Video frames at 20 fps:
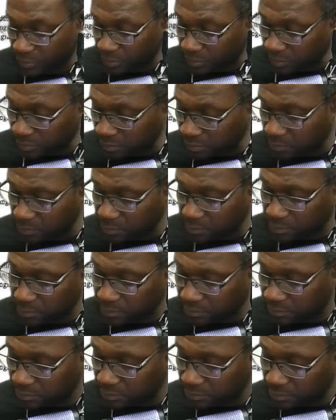So
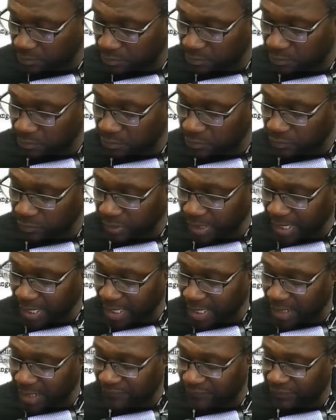what
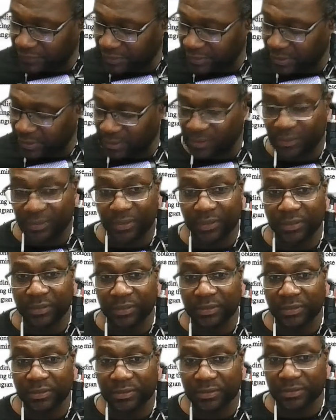I have for these
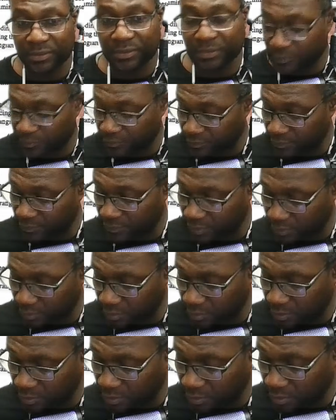is
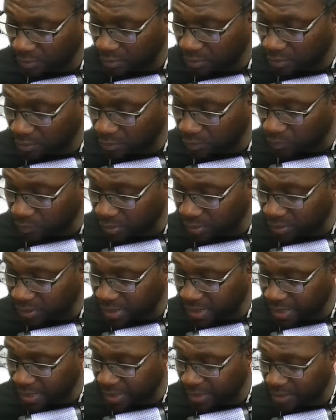
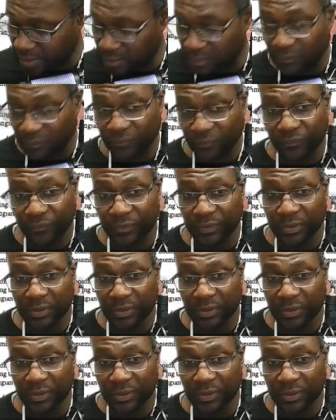1/2